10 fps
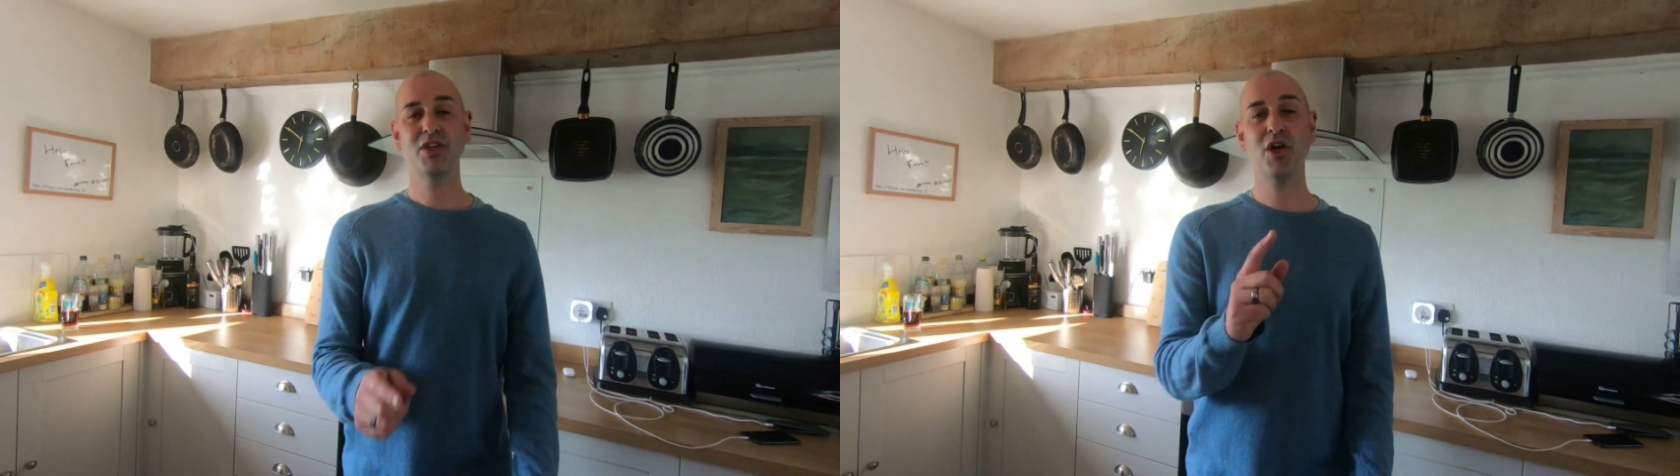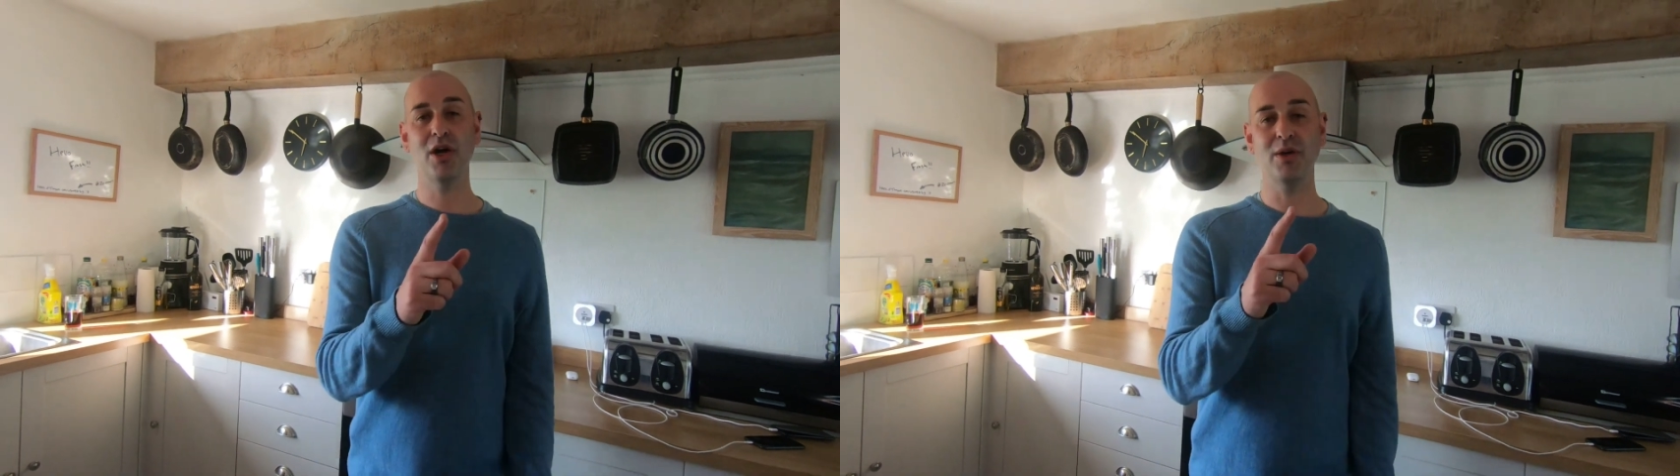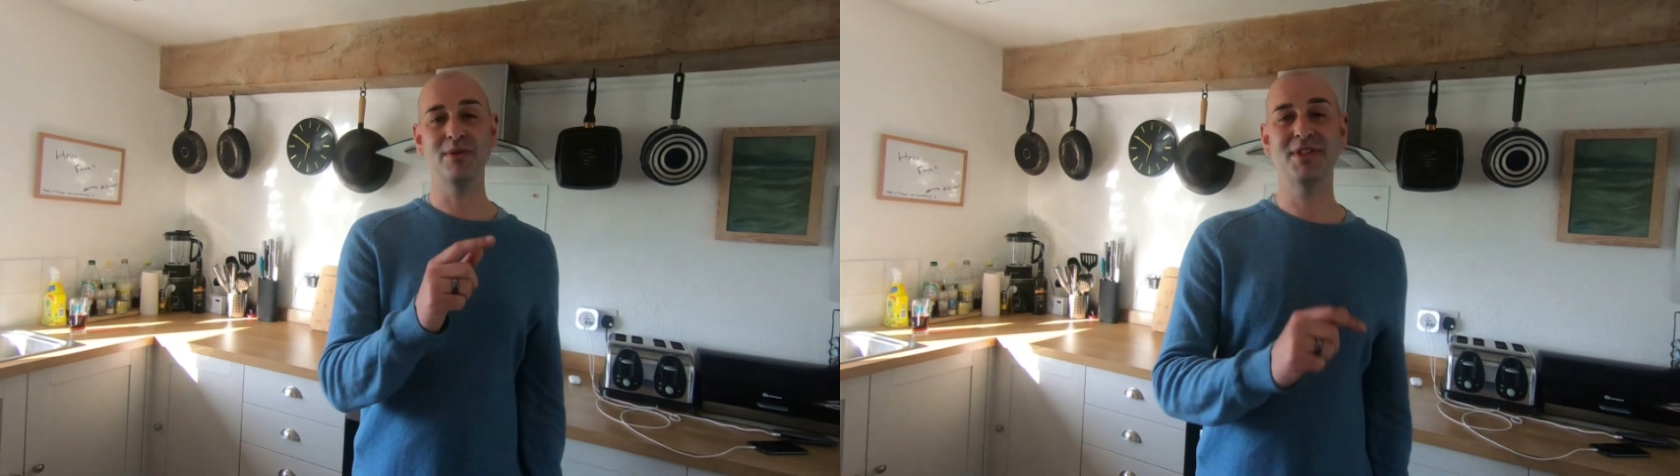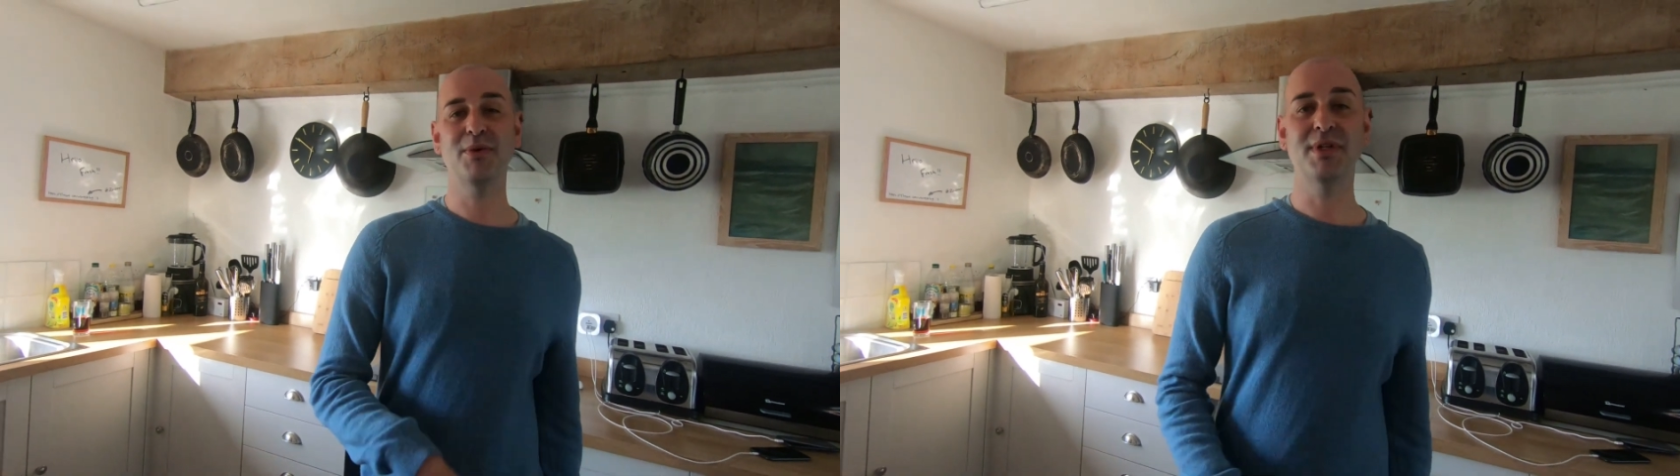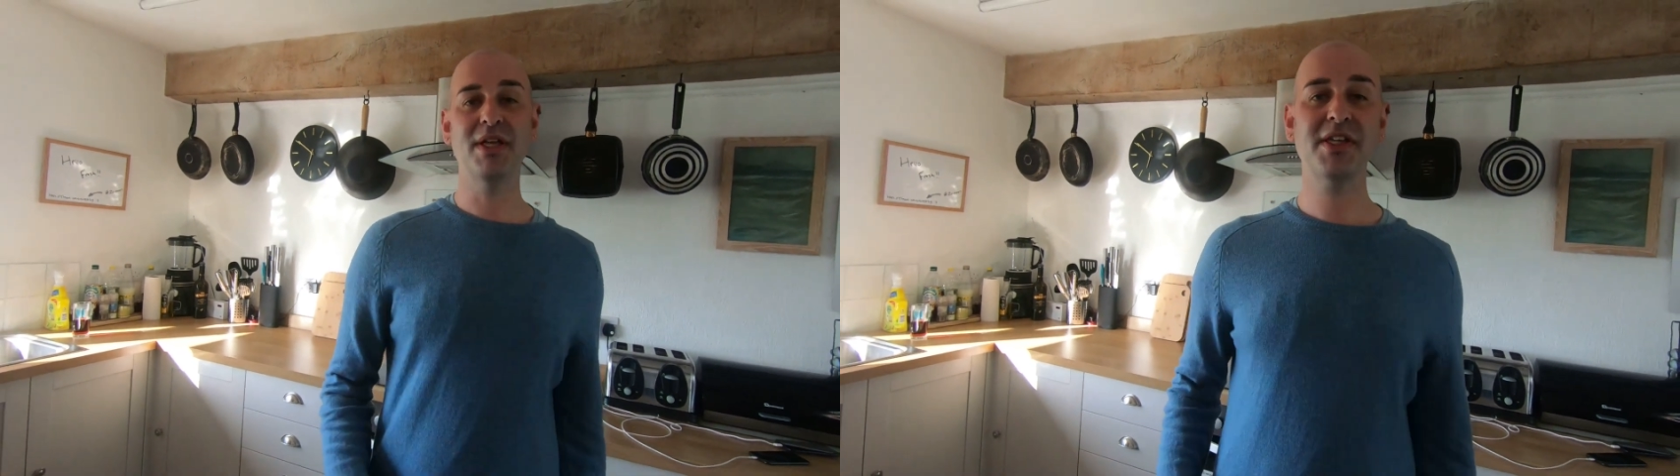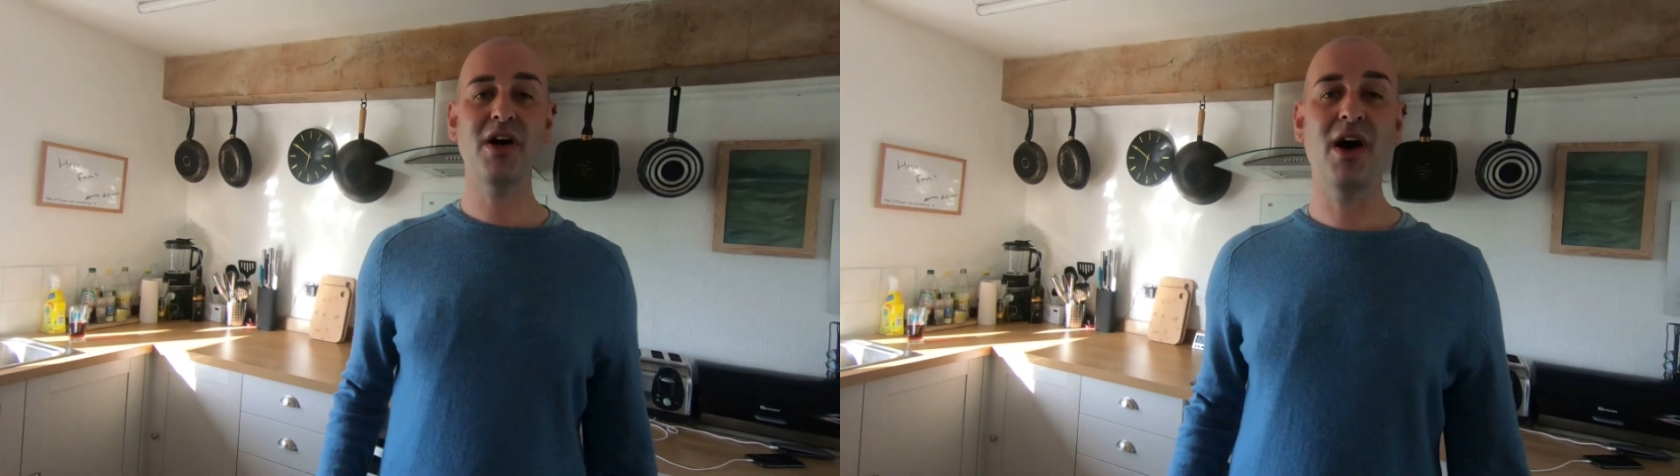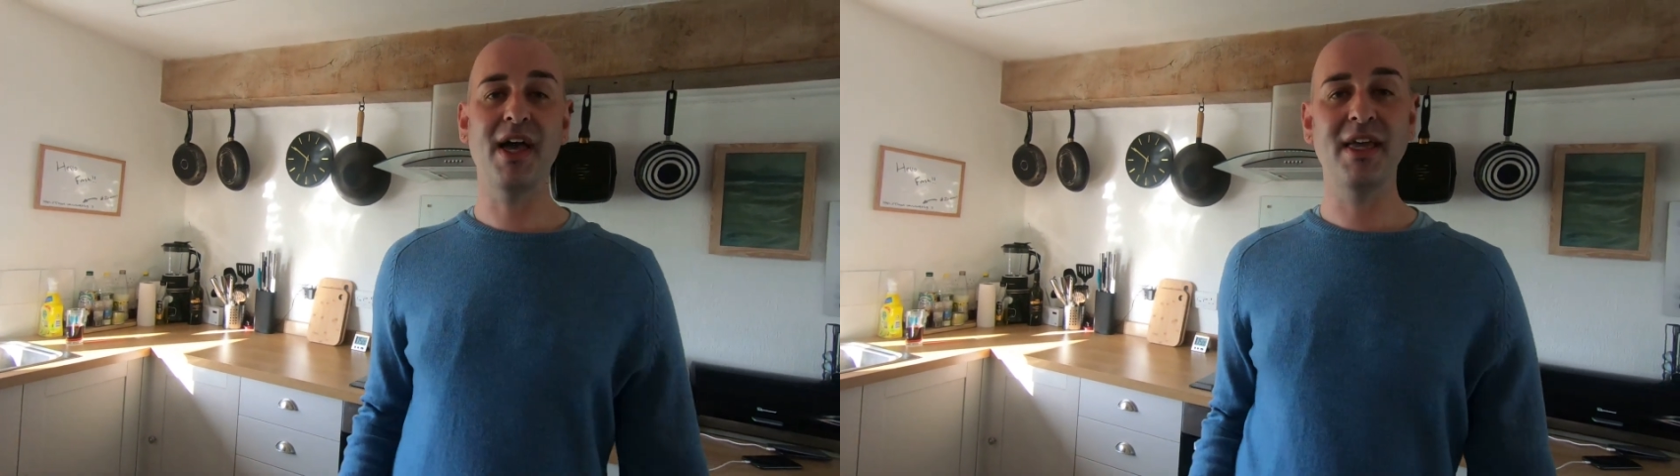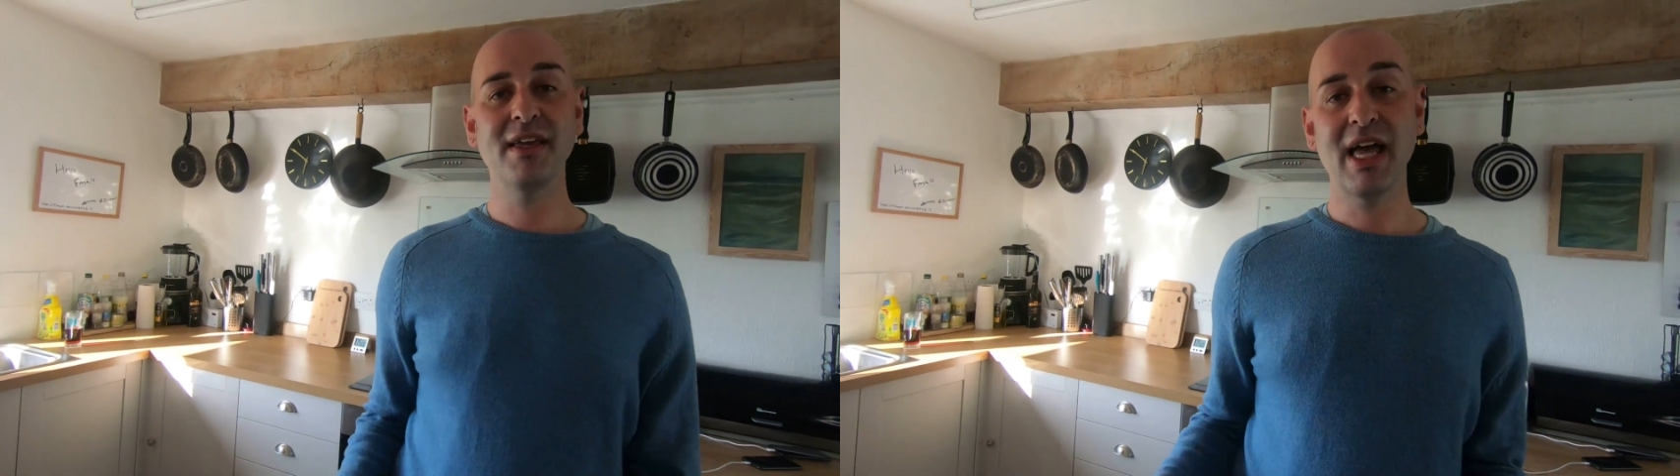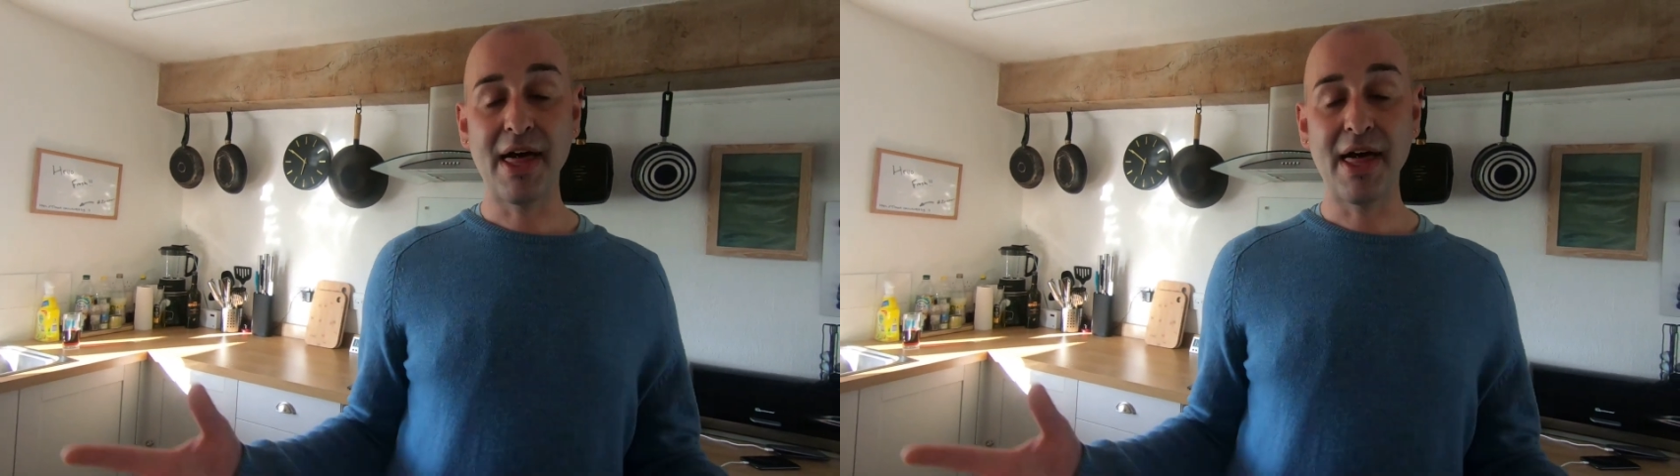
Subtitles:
go to another guy